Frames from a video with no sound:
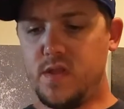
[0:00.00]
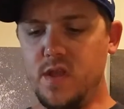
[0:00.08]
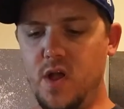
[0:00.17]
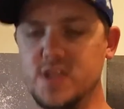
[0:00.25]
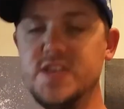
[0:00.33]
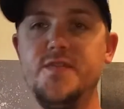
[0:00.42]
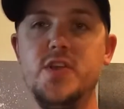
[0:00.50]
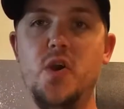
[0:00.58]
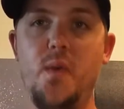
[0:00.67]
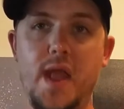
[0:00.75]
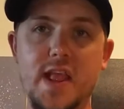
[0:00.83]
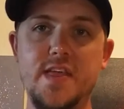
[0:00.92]
Also, if you
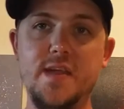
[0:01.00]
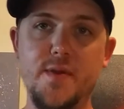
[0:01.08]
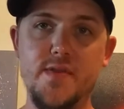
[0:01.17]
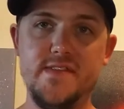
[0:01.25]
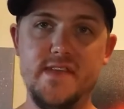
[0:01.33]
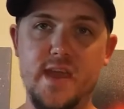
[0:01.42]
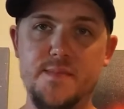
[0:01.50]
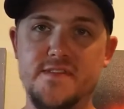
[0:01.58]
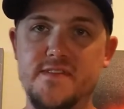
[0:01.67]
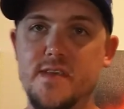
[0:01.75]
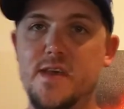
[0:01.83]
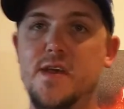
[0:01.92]
know anything about these games,